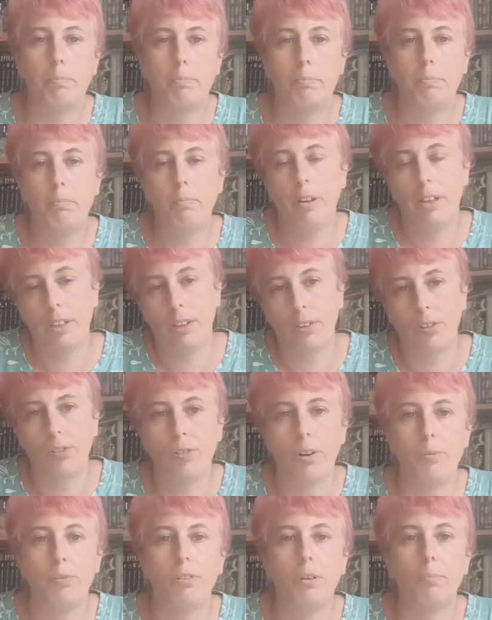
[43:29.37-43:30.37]
in the
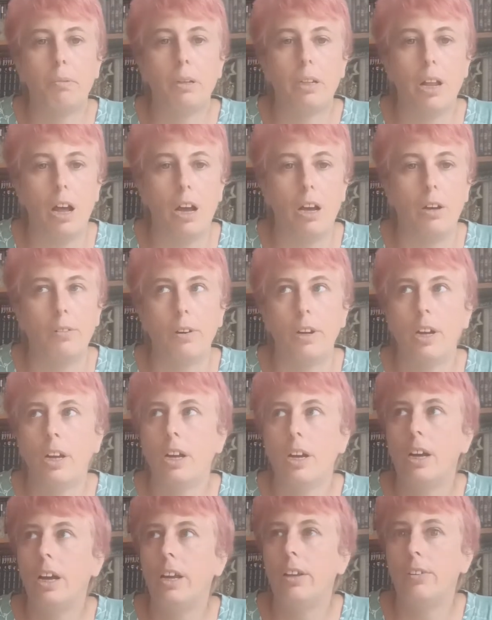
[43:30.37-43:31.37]
description below.
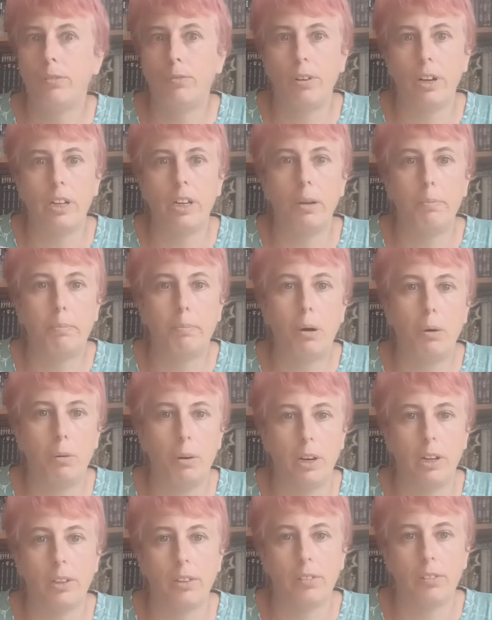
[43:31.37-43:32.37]
It's really
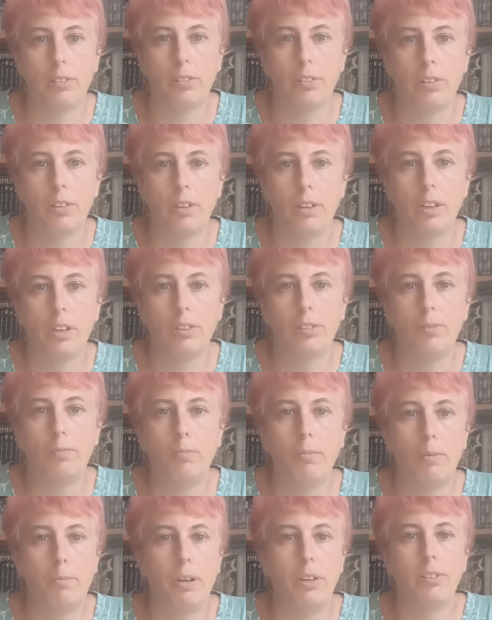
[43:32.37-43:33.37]
important
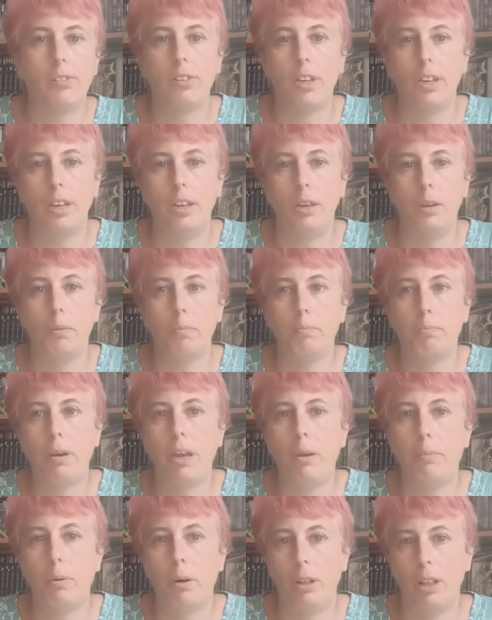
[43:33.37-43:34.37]
when we see
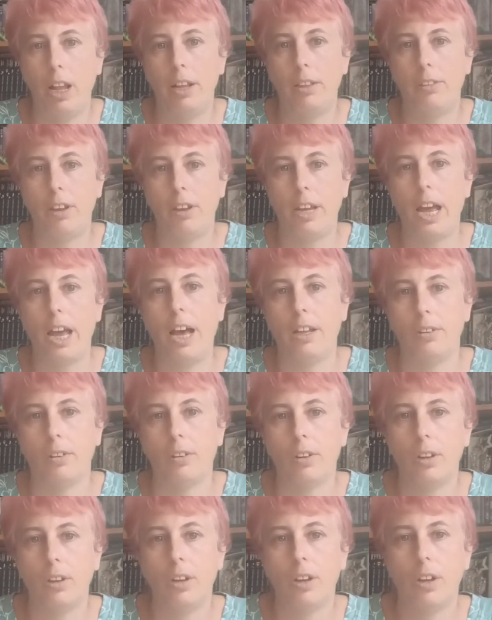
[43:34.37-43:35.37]
people like Diane,
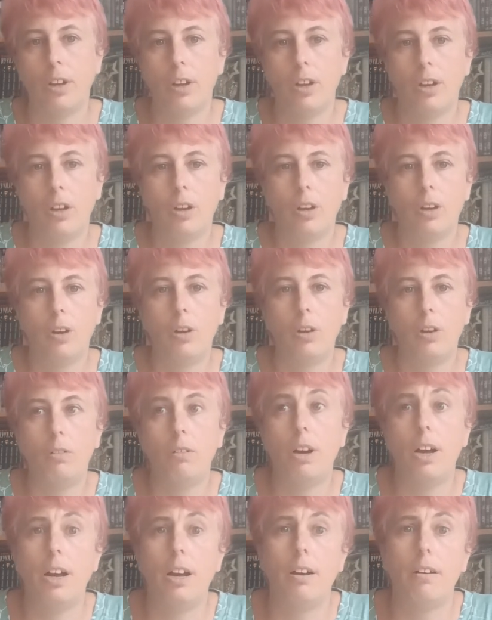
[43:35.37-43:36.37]
who
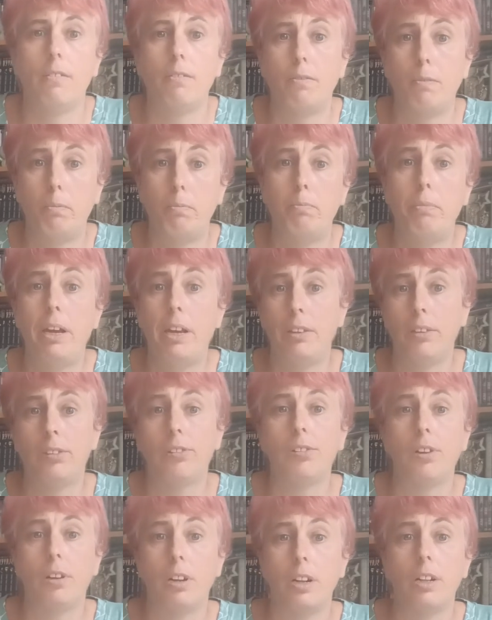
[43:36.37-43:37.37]
have been
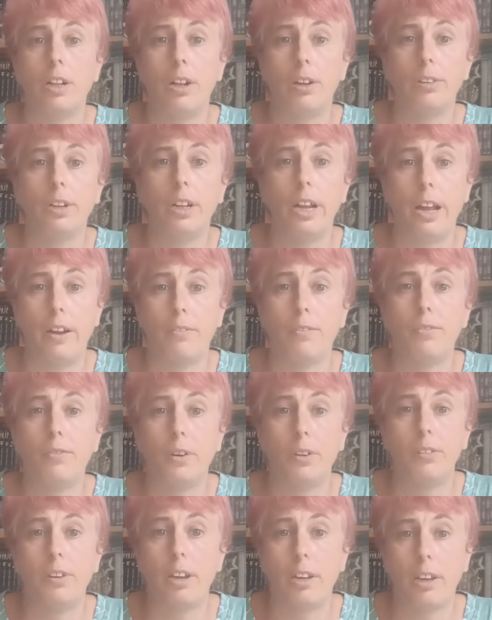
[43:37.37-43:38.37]
solidly on the left for
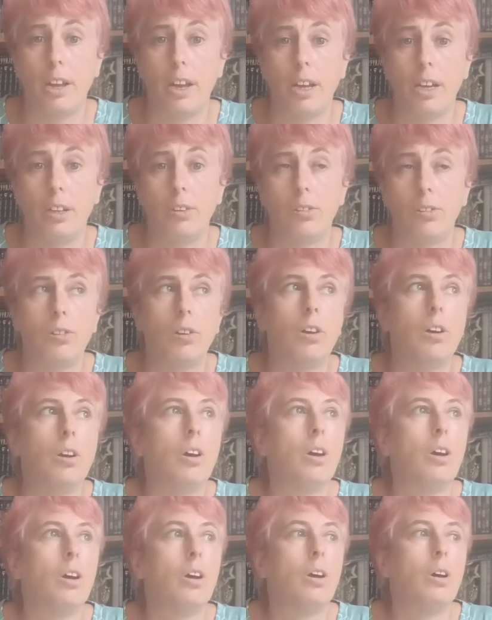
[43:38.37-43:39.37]
decades,
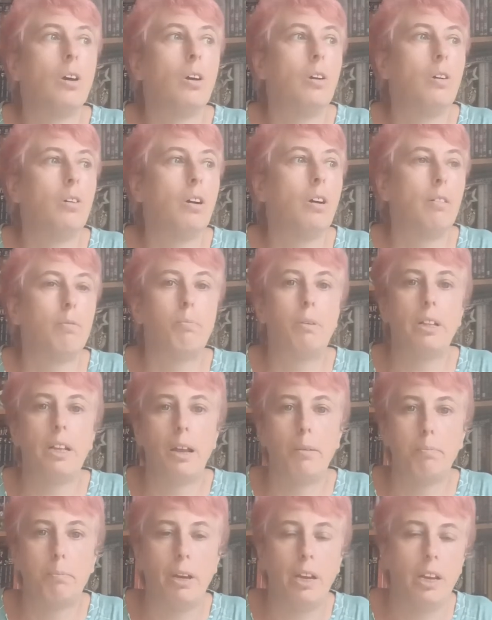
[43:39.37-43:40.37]
who have been
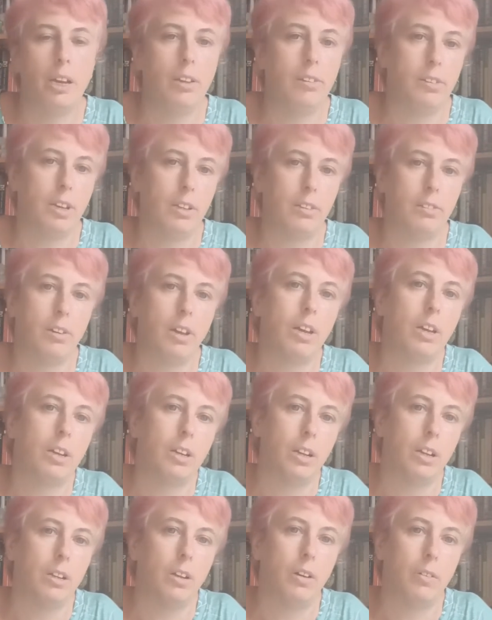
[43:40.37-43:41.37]
MPs and taken
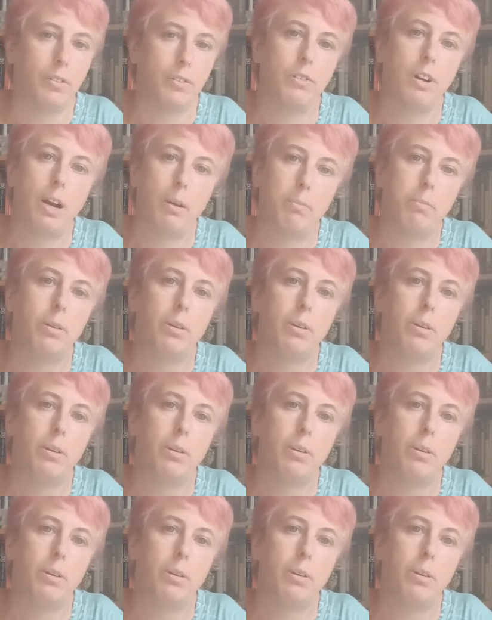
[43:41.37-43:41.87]
a lot of crap